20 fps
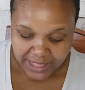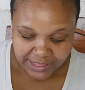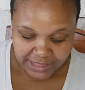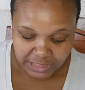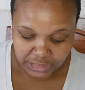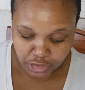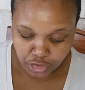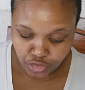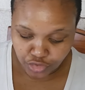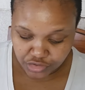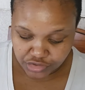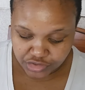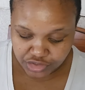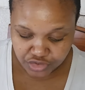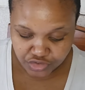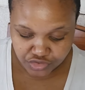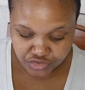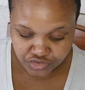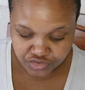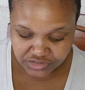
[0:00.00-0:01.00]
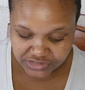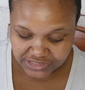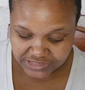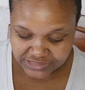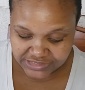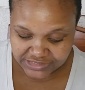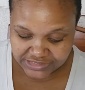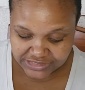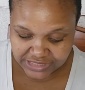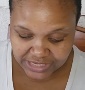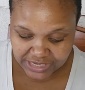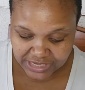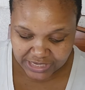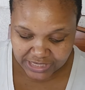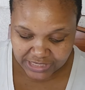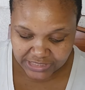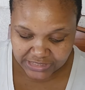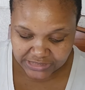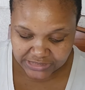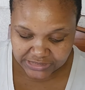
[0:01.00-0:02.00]
and then he continues and
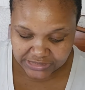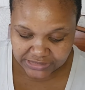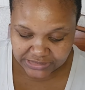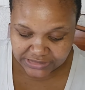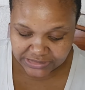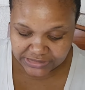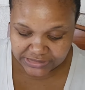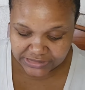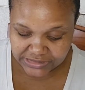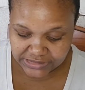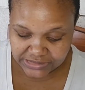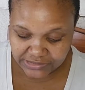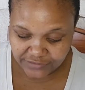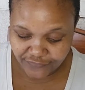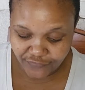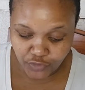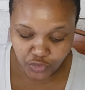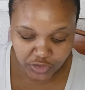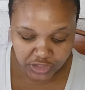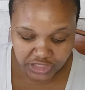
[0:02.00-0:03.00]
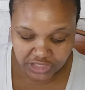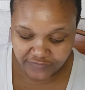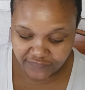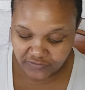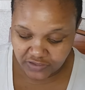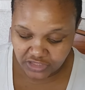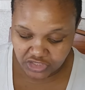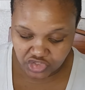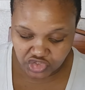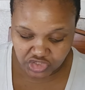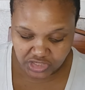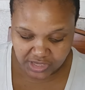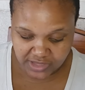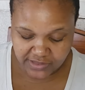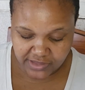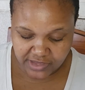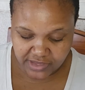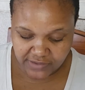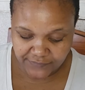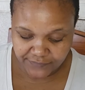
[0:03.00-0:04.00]
says, forgiving each
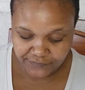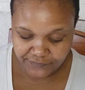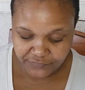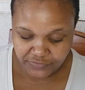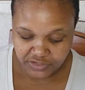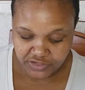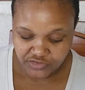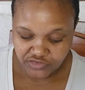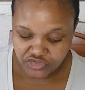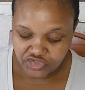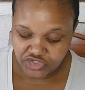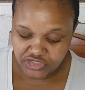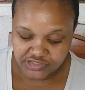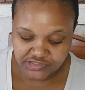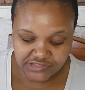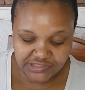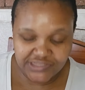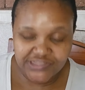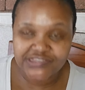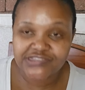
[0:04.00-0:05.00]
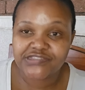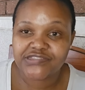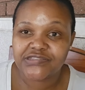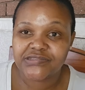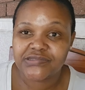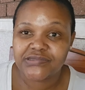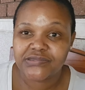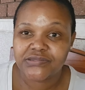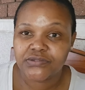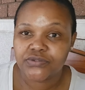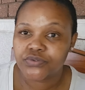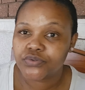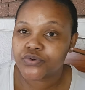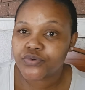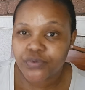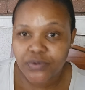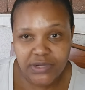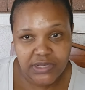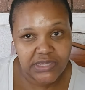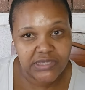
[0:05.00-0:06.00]
other, just as
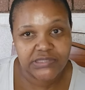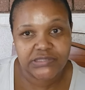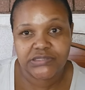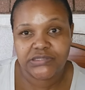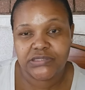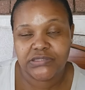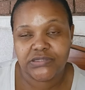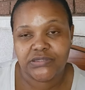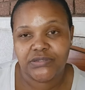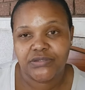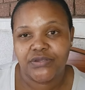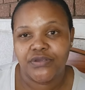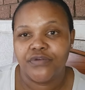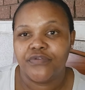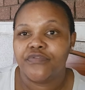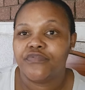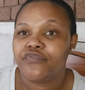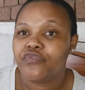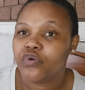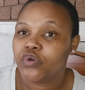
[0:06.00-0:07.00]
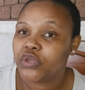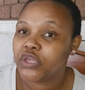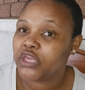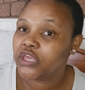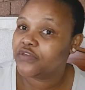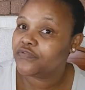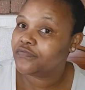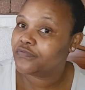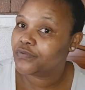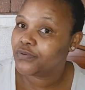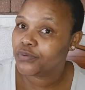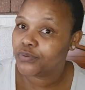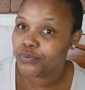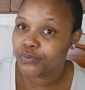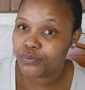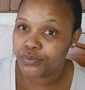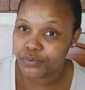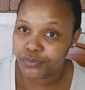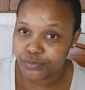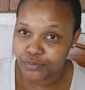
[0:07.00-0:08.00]
Christ forgave
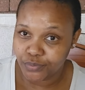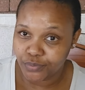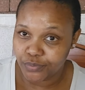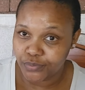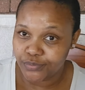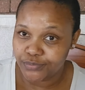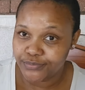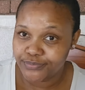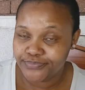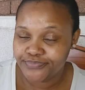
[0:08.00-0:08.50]
you.